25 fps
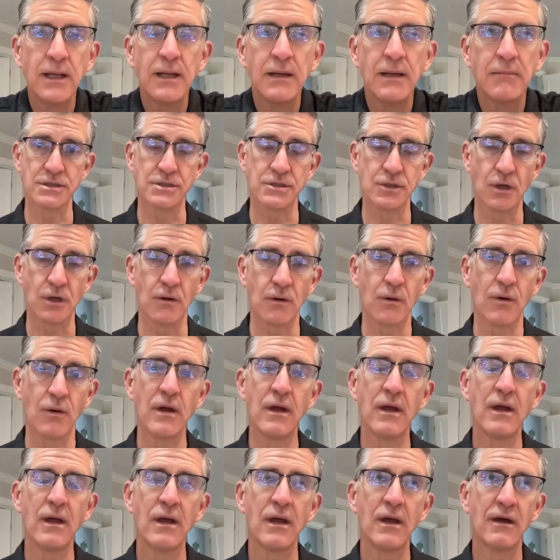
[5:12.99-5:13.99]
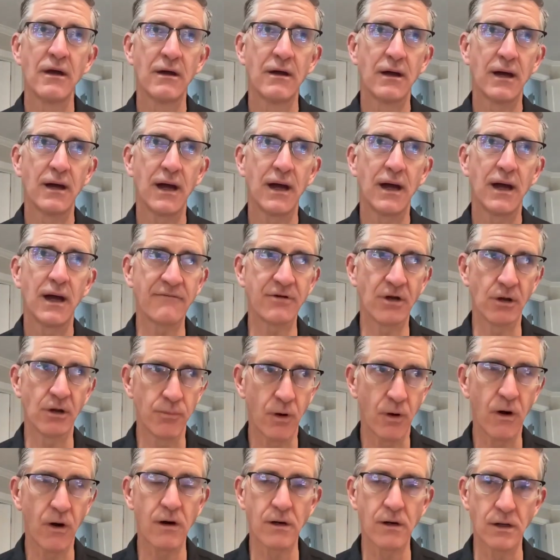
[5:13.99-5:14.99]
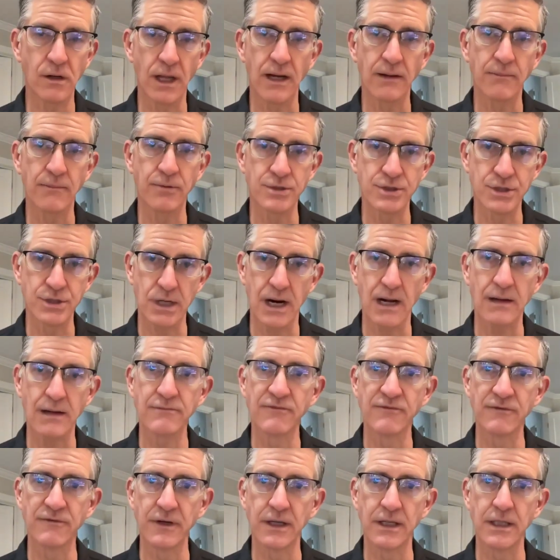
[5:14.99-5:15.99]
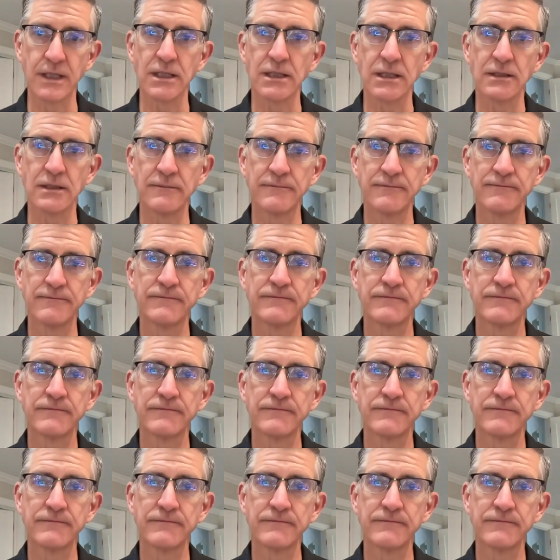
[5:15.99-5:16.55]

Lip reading: And so having a partner like Prescribe Fit